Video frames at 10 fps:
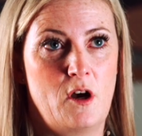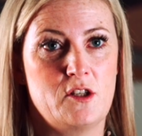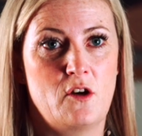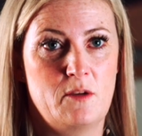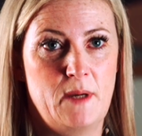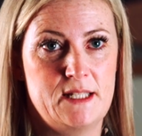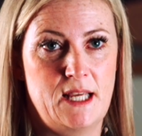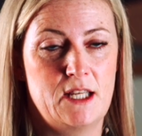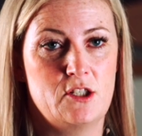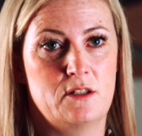our
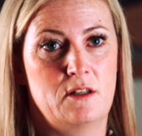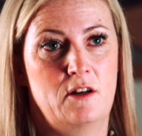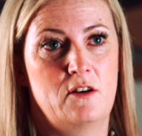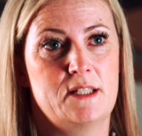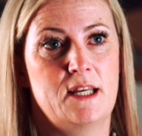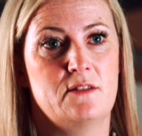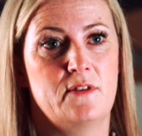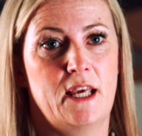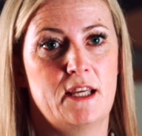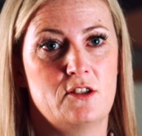documentation and our
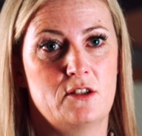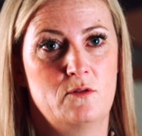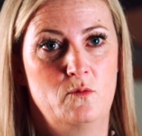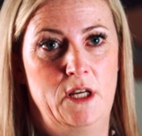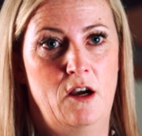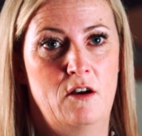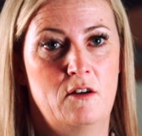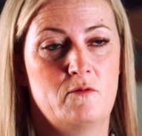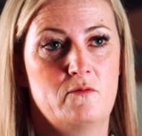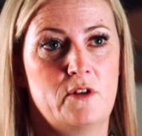certification, we
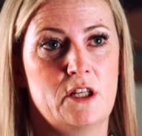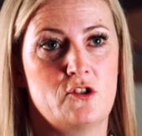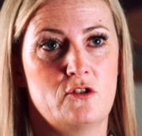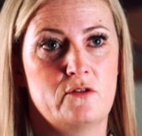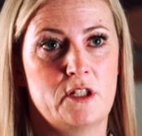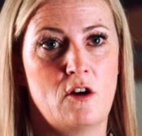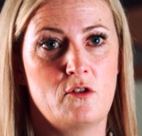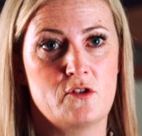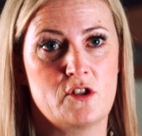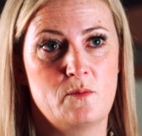are reassuring our
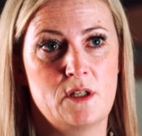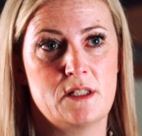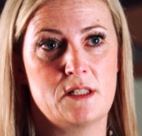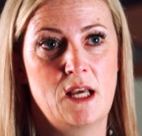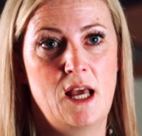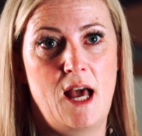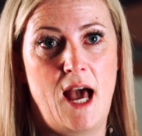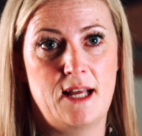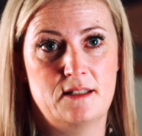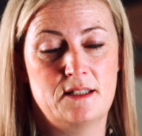customers
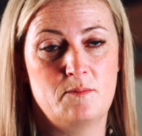and